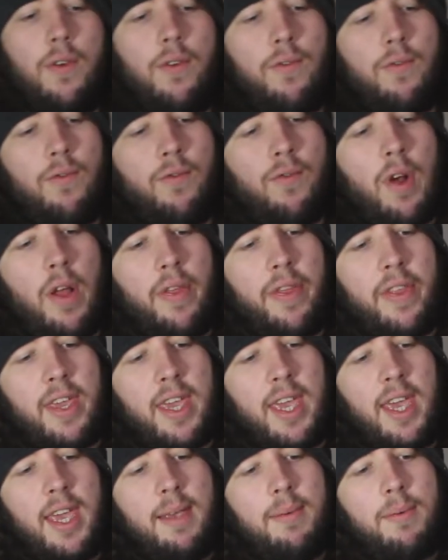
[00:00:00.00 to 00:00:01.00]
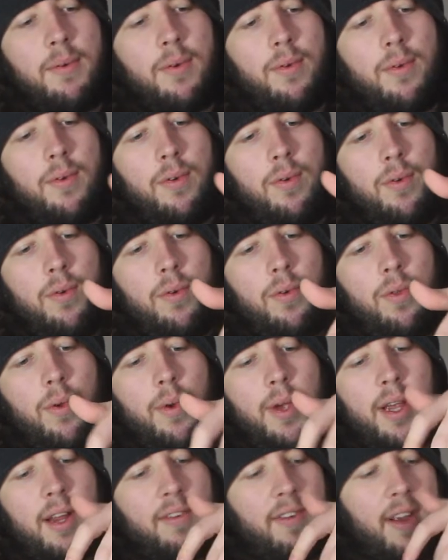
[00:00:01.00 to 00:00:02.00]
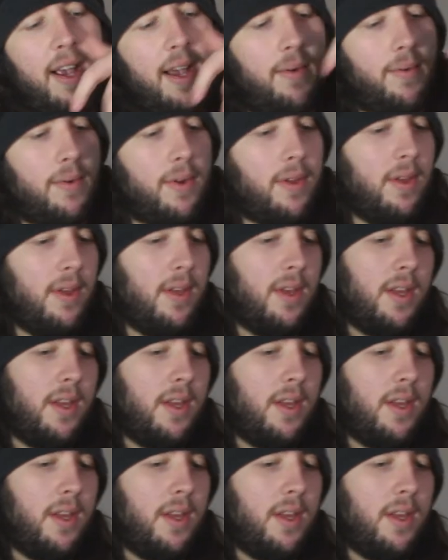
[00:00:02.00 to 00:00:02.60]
run the cable all the way around.